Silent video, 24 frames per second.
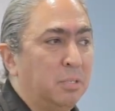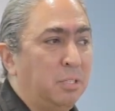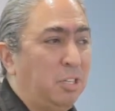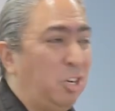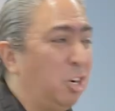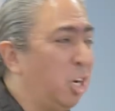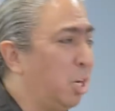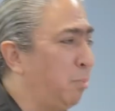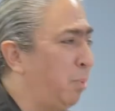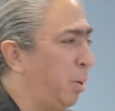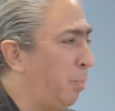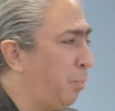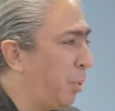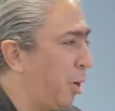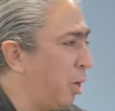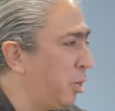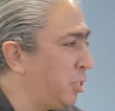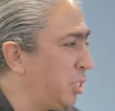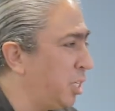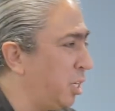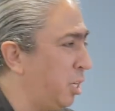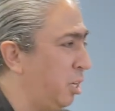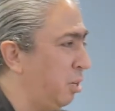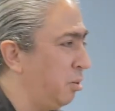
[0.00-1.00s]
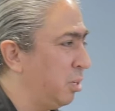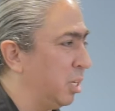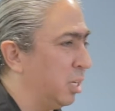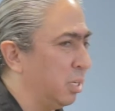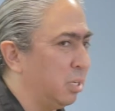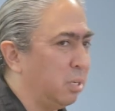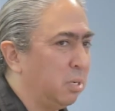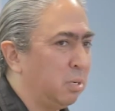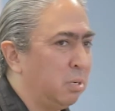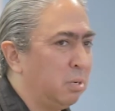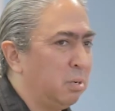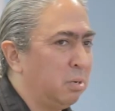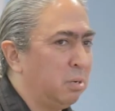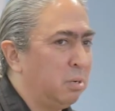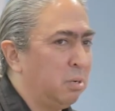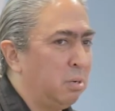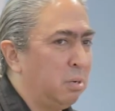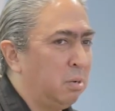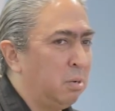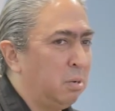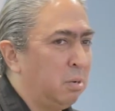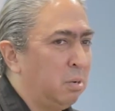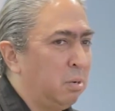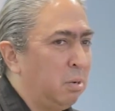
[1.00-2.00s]
You're going to be persecuted.
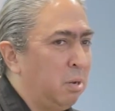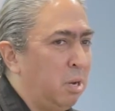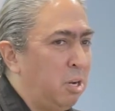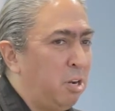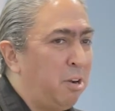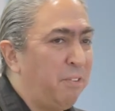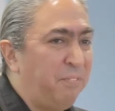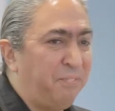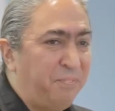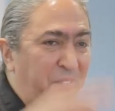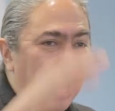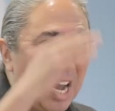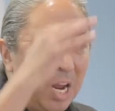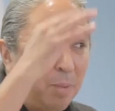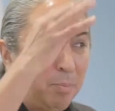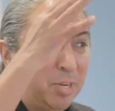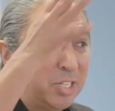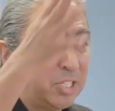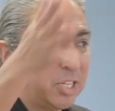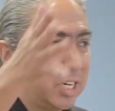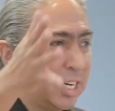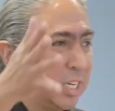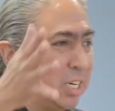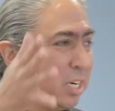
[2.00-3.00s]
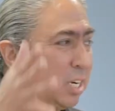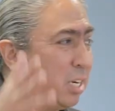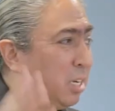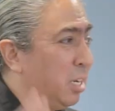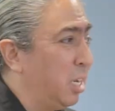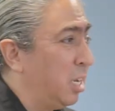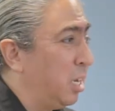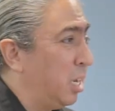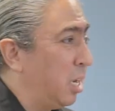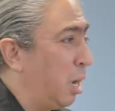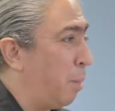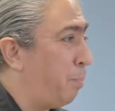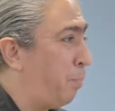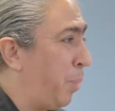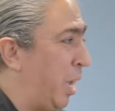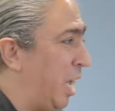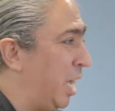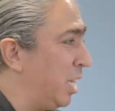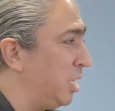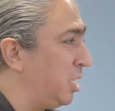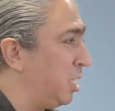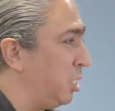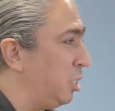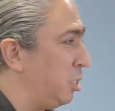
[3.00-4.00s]
Your families are going to
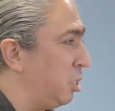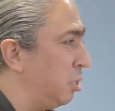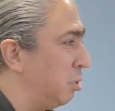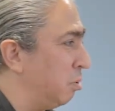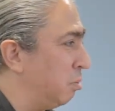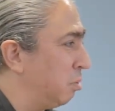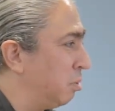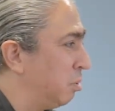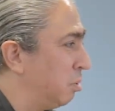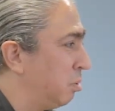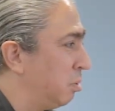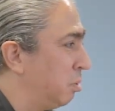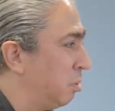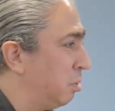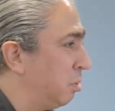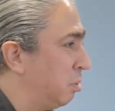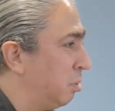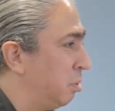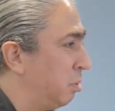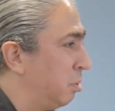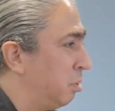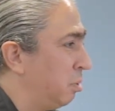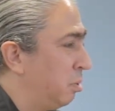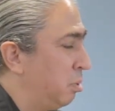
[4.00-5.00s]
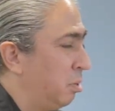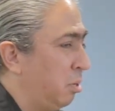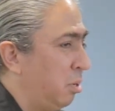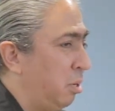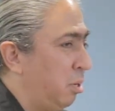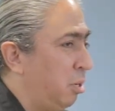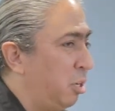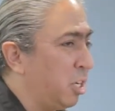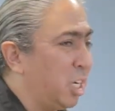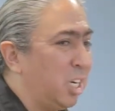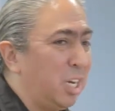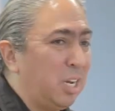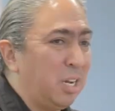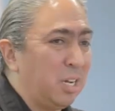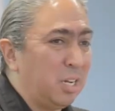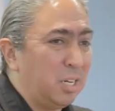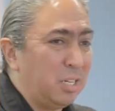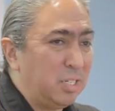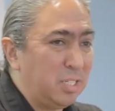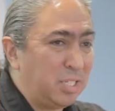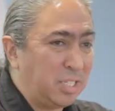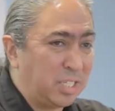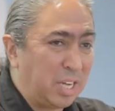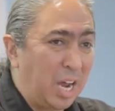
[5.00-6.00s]
abandon you. You're going to
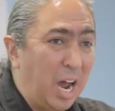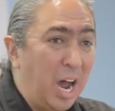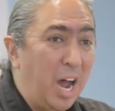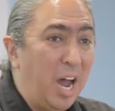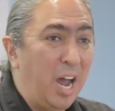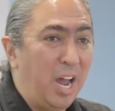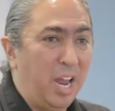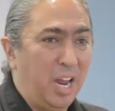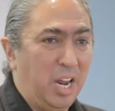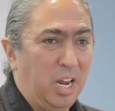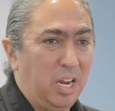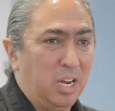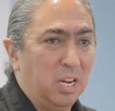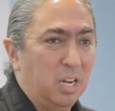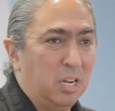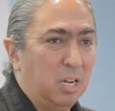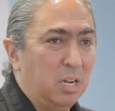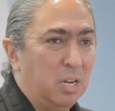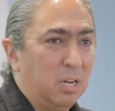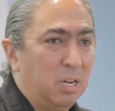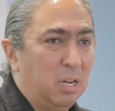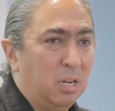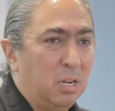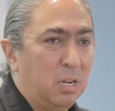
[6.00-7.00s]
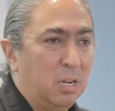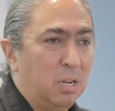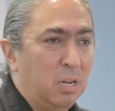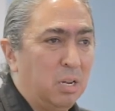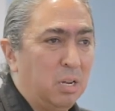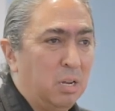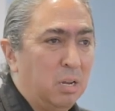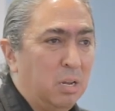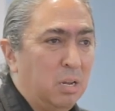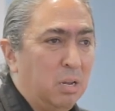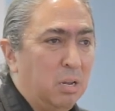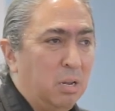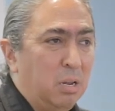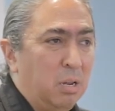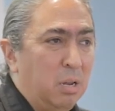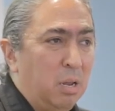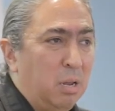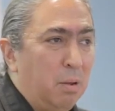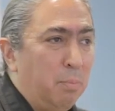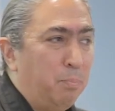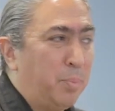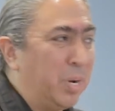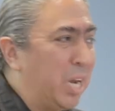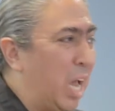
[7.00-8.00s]
die.
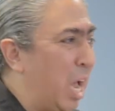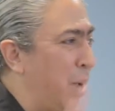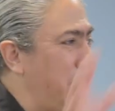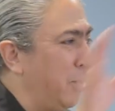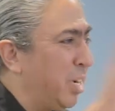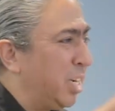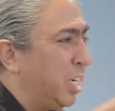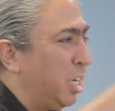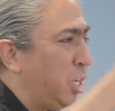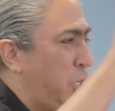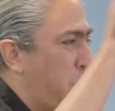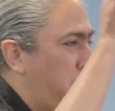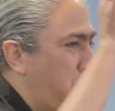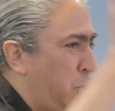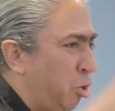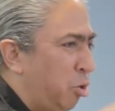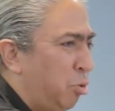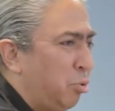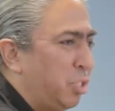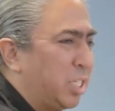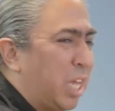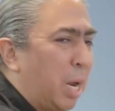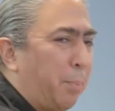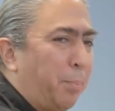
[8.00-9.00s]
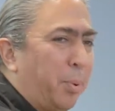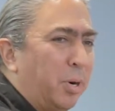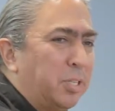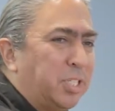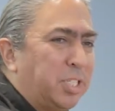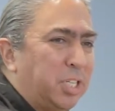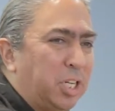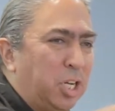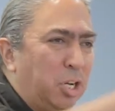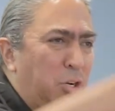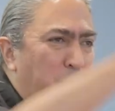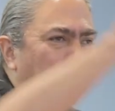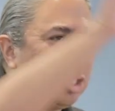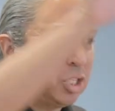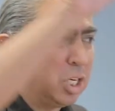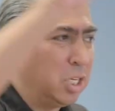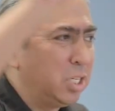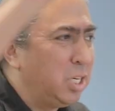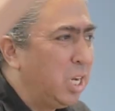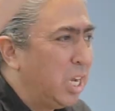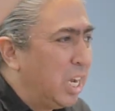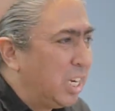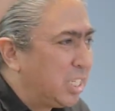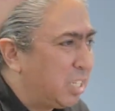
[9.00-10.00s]
But I'm going to use that
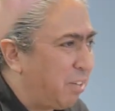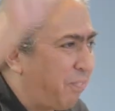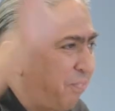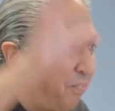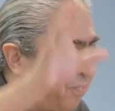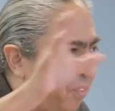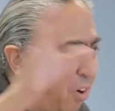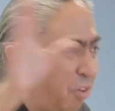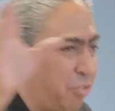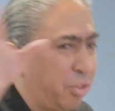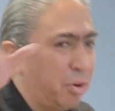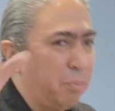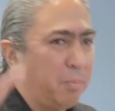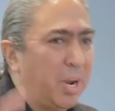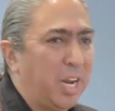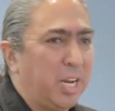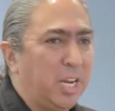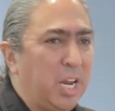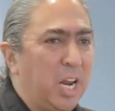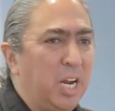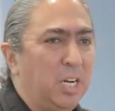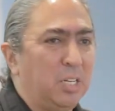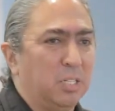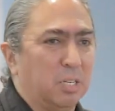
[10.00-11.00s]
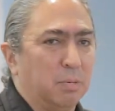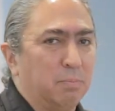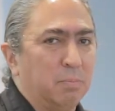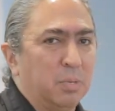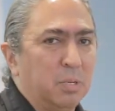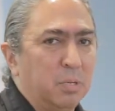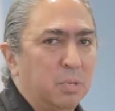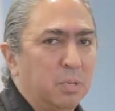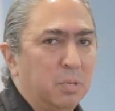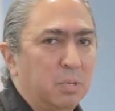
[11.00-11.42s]
persecution to further my kingdom.